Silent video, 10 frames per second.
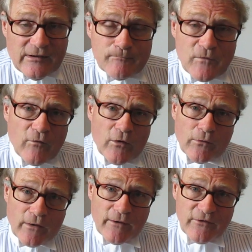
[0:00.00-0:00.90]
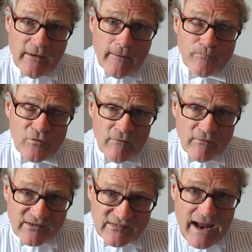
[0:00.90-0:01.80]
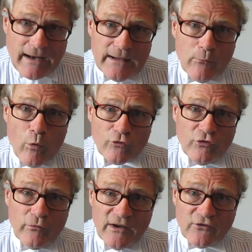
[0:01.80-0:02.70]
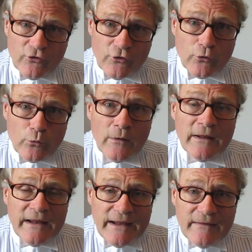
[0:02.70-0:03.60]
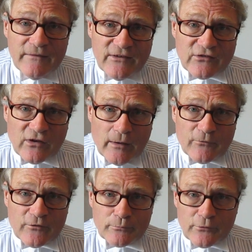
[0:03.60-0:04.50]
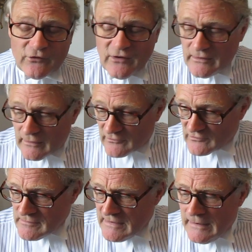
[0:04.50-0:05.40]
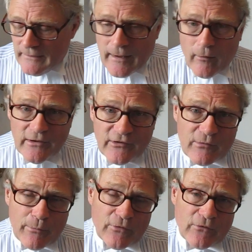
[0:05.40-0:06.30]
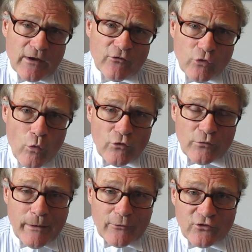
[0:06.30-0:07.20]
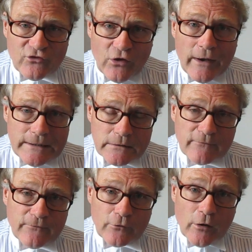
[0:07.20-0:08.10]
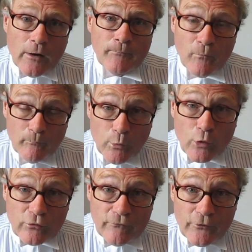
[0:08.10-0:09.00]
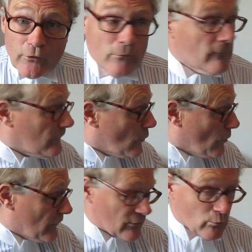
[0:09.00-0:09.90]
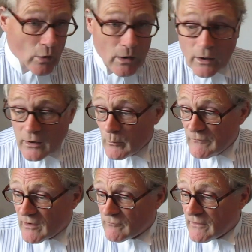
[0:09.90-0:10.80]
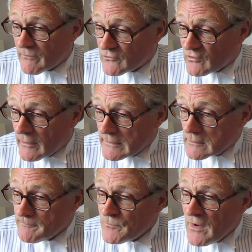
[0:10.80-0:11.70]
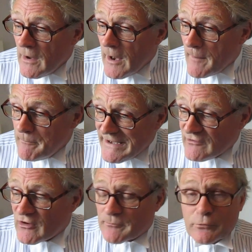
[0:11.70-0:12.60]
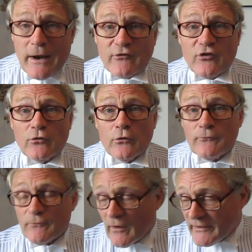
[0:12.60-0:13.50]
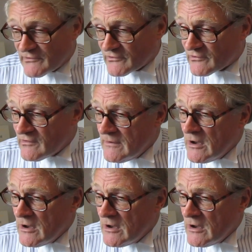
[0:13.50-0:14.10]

in giving you an idea exactly what you need to do in these types of proceedings. Now, Elizabeth and I talked about a title for our book review for this work, and we've given it the title Immediate Practical Advice